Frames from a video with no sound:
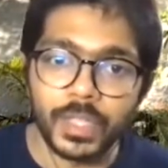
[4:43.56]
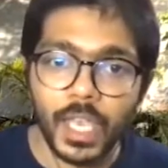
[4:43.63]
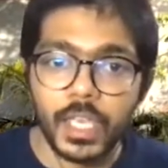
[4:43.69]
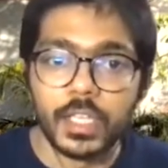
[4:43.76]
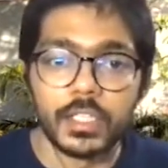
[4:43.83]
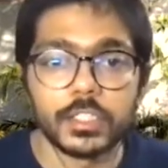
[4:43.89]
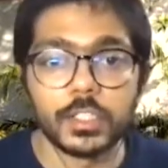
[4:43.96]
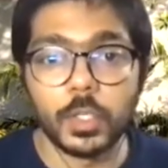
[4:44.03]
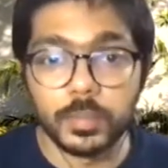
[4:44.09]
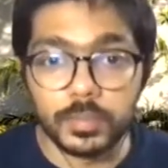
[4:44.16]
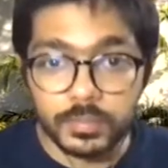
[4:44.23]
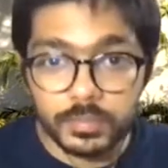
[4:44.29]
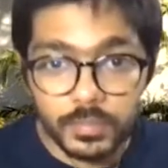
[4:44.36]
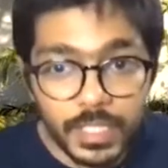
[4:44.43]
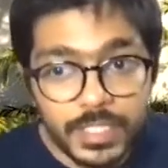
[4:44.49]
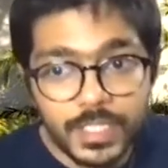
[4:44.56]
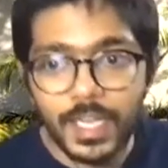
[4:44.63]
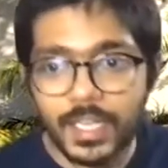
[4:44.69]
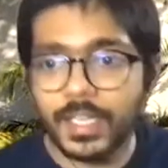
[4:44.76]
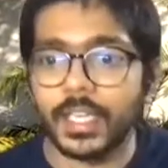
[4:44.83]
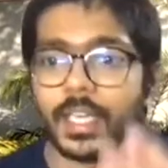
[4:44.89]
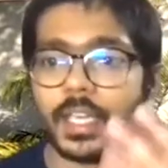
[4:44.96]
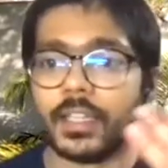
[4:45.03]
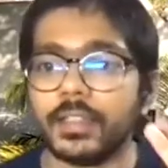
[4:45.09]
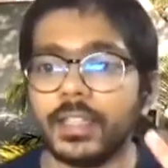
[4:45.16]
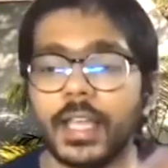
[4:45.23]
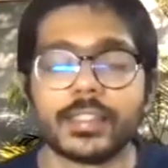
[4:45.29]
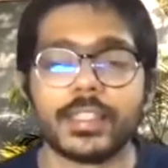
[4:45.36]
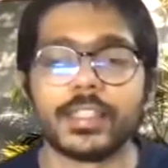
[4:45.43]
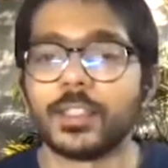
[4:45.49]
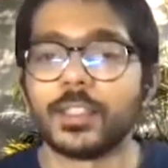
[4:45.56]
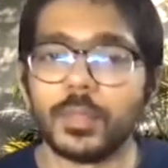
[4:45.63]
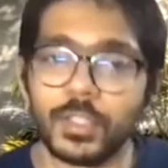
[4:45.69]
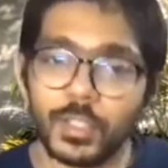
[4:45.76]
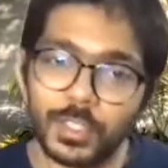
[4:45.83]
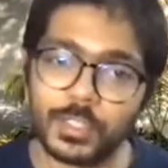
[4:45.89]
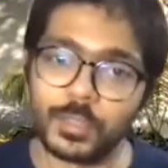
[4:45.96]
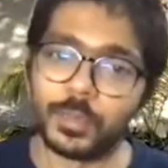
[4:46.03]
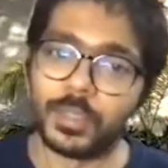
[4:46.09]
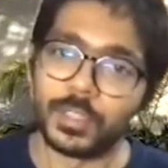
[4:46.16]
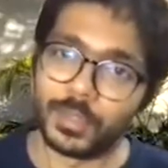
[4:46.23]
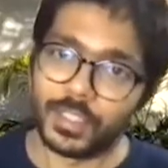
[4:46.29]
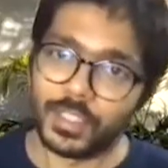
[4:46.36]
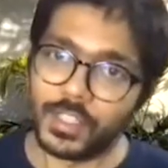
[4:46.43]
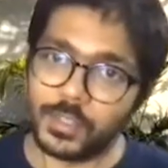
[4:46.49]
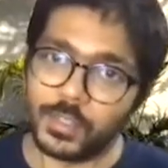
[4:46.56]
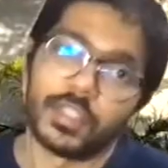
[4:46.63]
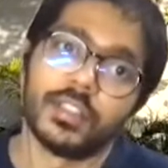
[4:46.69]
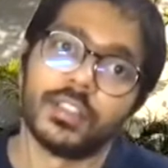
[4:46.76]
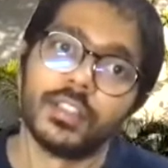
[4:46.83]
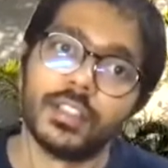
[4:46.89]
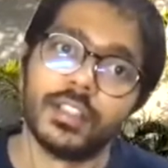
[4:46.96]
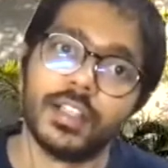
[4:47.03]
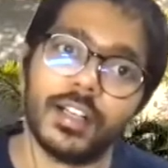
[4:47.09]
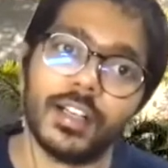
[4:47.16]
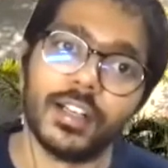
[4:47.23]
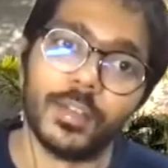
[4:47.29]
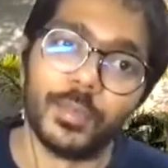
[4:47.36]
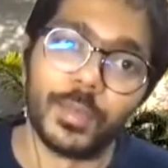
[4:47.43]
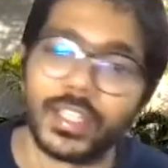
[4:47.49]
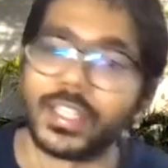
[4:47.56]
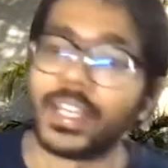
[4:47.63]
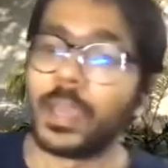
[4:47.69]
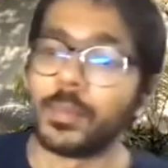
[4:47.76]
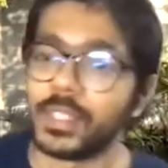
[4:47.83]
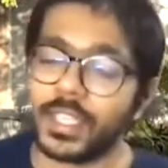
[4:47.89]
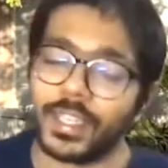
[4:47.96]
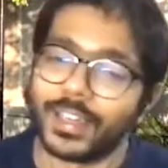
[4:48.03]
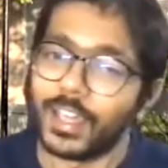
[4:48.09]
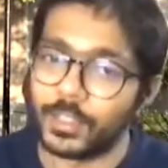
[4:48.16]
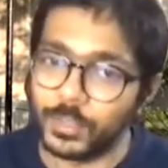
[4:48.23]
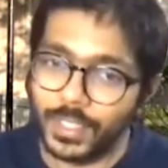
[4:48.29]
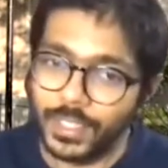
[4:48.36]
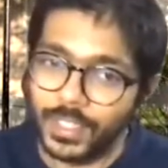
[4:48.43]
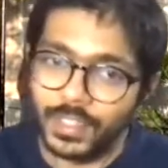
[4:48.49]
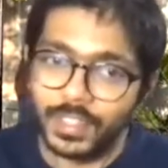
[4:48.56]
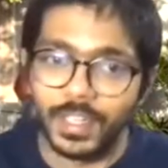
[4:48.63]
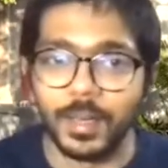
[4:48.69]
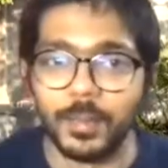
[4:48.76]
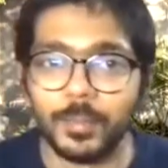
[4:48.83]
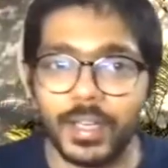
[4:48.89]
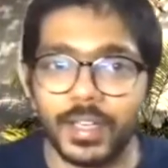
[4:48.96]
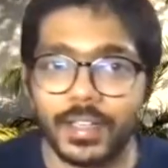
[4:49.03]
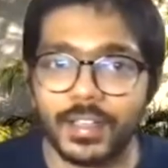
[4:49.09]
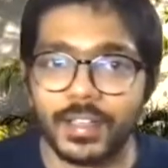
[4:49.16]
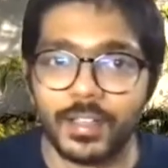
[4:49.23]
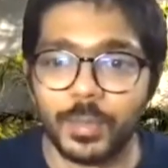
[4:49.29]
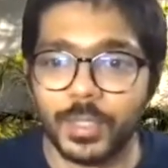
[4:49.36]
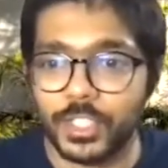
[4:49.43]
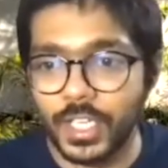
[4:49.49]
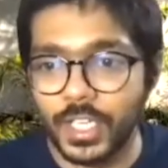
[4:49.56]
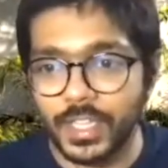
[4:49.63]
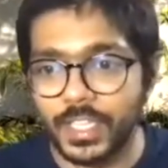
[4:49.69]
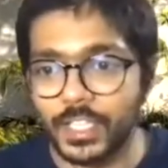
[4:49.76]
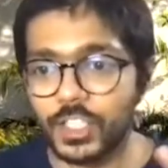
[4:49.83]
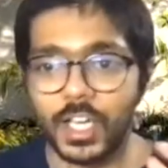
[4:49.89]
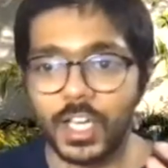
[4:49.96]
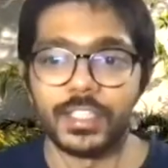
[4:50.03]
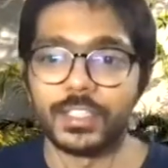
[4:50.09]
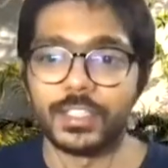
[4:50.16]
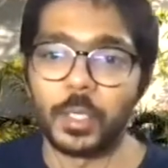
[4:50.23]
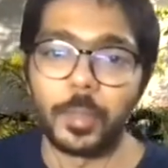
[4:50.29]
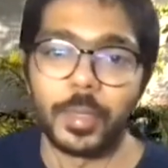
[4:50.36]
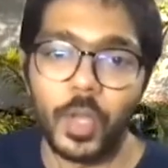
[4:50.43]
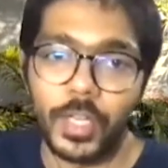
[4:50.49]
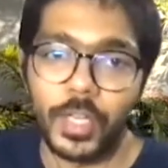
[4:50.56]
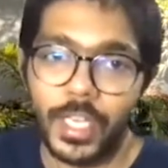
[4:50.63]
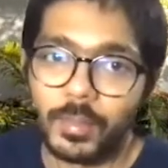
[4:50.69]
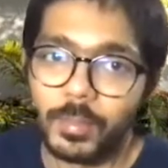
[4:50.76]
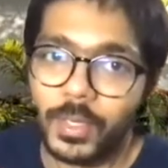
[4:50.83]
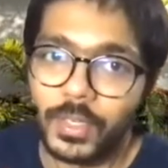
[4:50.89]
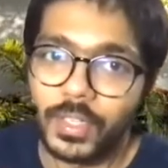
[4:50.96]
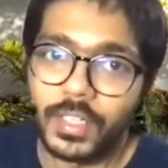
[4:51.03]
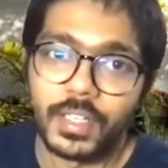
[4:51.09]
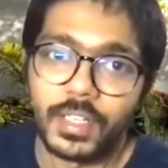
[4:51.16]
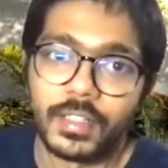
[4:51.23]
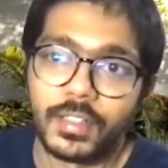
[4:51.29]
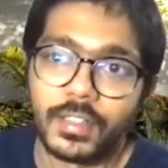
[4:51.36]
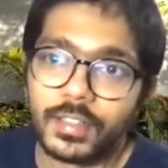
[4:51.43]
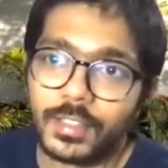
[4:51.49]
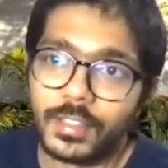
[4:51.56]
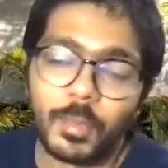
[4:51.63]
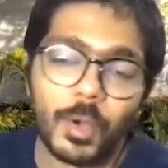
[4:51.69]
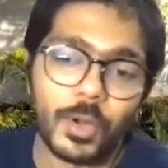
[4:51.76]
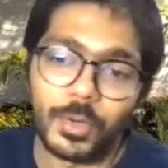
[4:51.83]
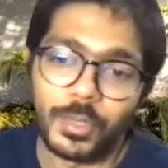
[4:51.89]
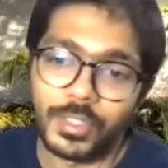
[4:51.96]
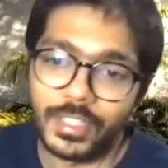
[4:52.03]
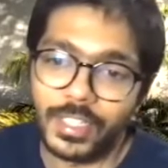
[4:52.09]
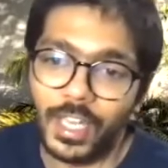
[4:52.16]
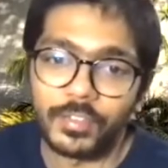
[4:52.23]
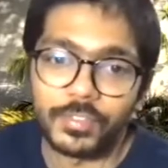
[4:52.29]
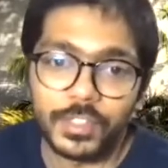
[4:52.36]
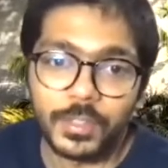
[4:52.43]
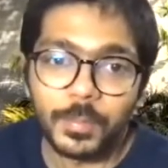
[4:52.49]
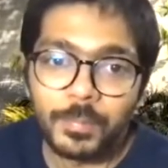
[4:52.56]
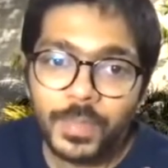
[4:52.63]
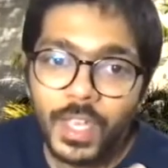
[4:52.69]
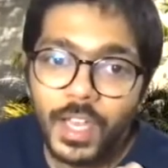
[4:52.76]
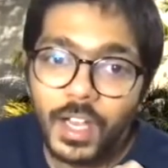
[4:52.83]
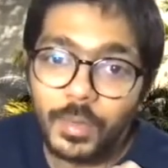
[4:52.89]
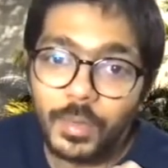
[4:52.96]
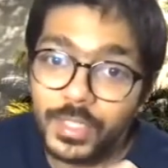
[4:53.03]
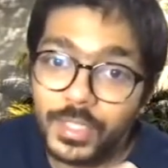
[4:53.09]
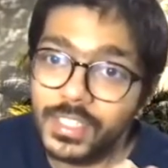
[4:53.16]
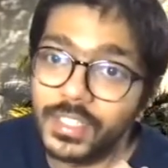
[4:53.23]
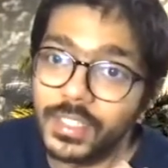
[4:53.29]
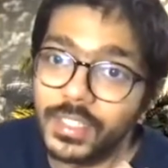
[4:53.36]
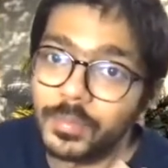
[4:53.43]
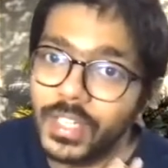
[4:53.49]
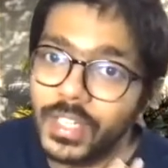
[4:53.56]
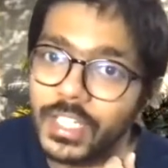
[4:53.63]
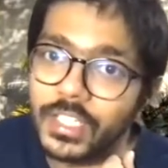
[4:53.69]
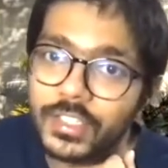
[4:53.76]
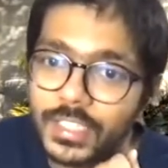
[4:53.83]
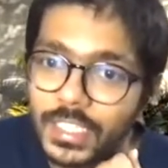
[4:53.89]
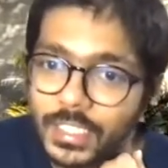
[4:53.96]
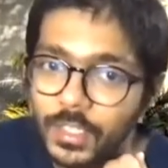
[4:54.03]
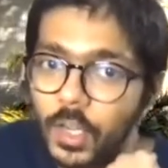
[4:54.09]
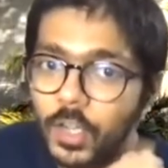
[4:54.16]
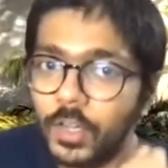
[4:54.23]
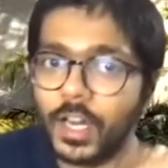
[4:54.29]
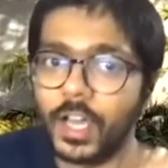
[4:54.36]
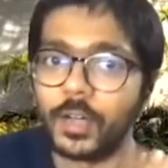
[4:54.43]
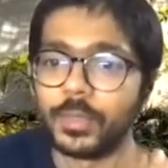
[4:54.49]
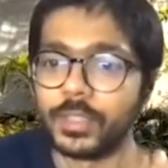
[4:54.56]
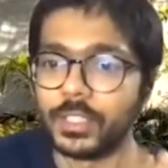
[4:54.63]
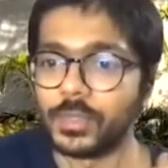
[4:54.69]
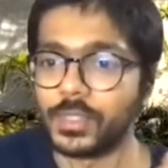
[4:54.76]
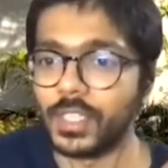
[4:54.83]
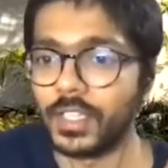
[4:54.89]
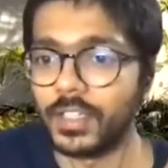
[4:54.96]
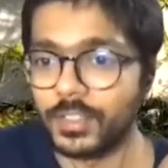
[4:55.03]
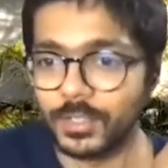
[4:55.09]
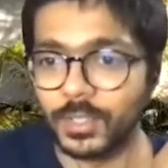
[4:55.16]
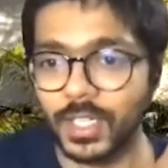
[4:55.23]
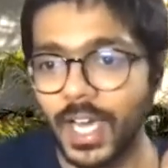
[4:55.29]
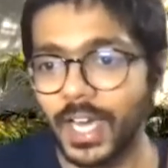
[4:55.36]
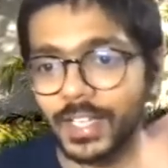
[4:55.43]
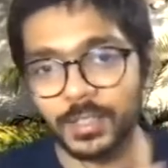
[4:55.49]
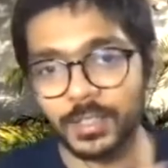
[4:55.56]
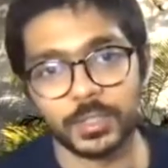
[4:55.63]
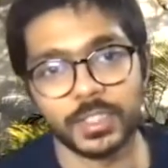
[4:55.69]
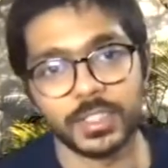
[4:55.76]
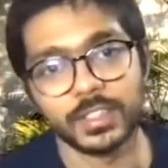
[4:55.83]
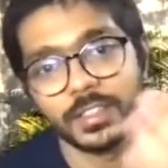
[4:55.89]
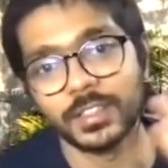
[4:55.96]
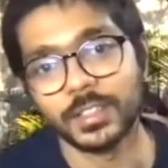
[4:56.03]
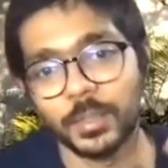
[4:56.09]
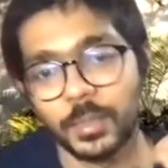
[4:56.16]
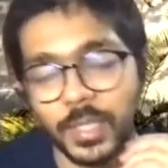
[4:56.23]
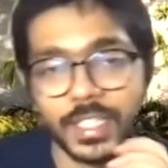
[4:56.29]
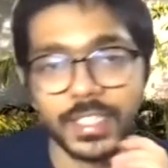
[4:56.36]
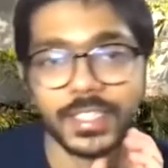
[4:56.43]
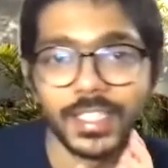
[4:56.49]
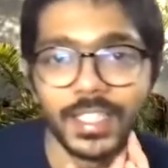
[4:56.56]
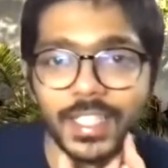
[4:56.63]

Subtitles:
So incidentally, that system is also built with a Hasura, with a time scale actually, but which I think Shahid is going to be talking about tomorrow or the day after, which is a very interesting talk on how we're using Hasura at Hasura to do things.